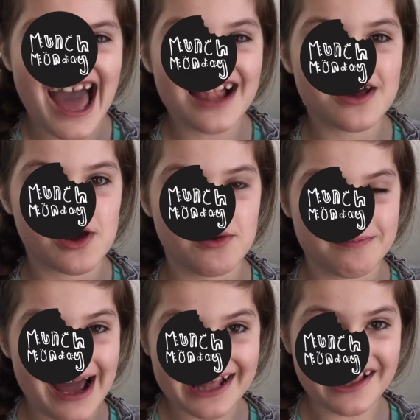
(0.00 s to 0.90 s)
Hello,
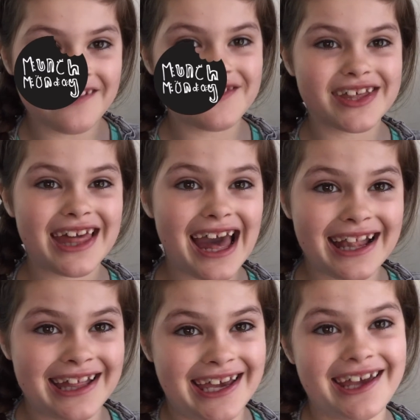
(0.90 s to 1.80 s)
my name is
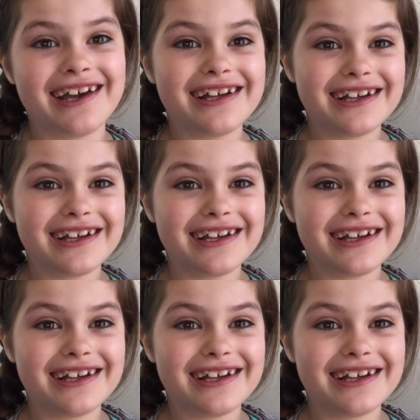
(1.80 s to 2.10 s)
Halle.